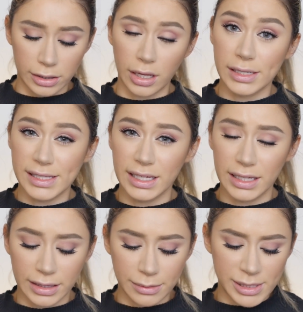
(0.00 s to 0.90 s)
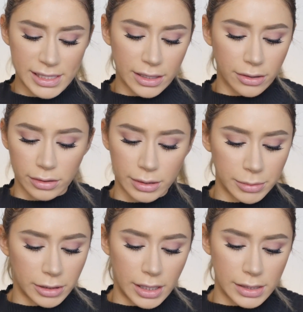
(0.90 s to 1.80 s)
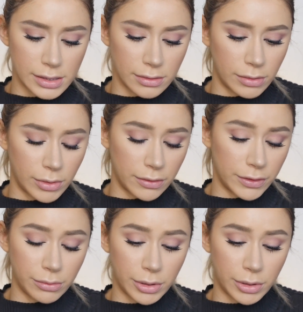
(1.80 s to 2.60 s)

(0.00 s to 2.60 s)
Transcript: glossy lipstick or lip gloss or whatever